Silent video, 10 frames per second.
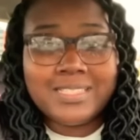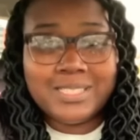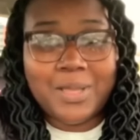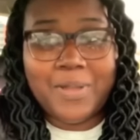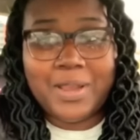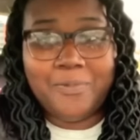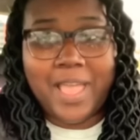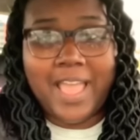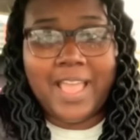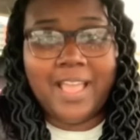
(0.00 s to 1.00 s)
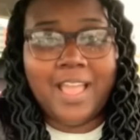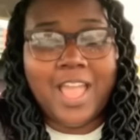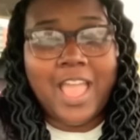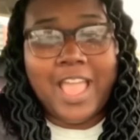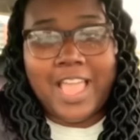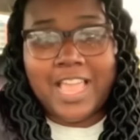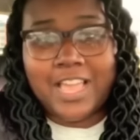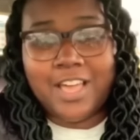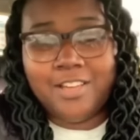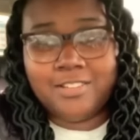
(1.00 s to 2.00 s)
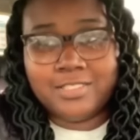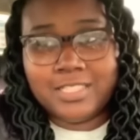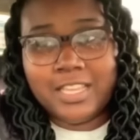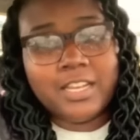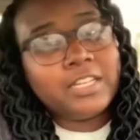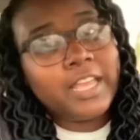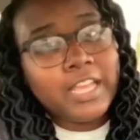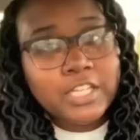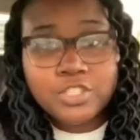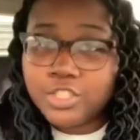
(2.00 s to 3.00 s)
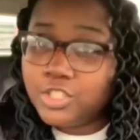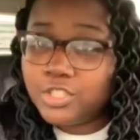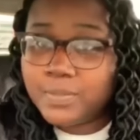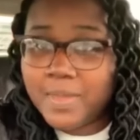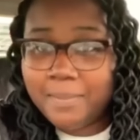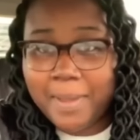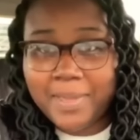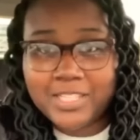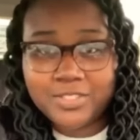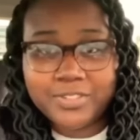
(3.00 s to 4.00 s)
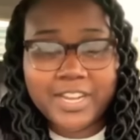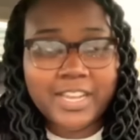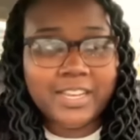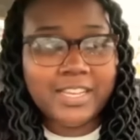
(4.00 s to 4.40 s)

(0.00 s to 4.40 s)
So anyway, he goes in and like introduced me and my best friend,